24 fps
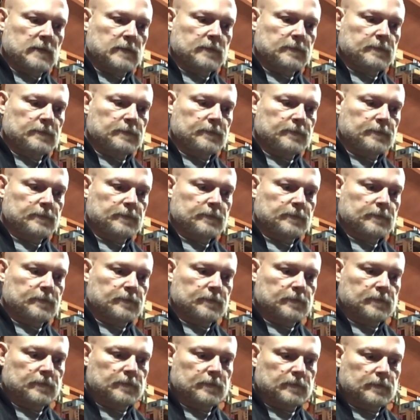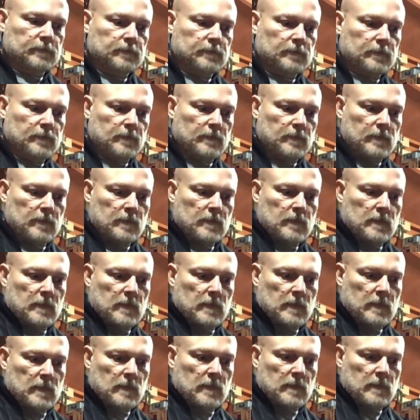
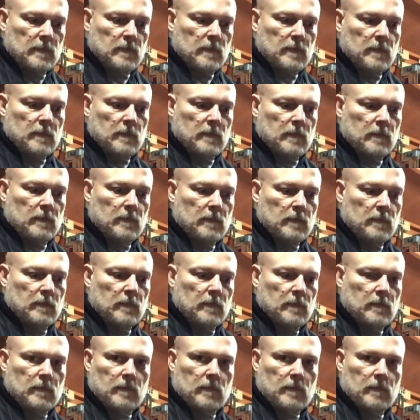[no speech]